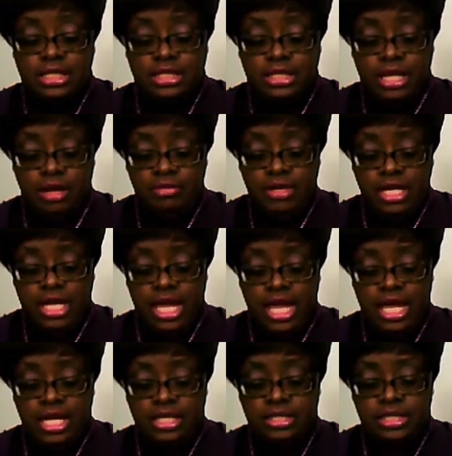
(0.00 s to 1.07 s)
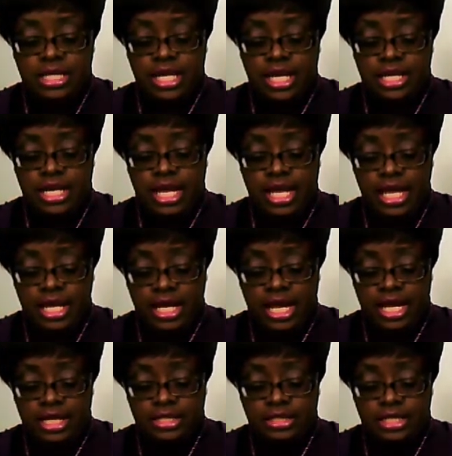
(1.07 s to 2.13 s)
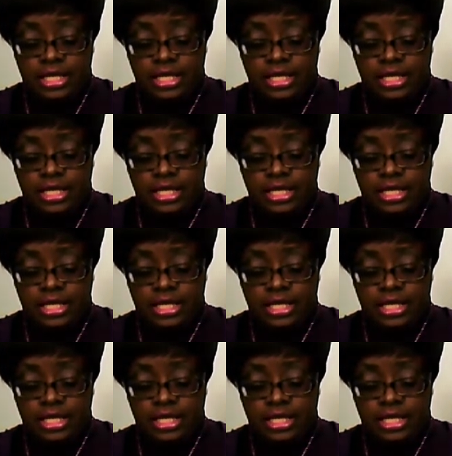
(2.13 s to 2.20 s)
stomach aches, and headaches.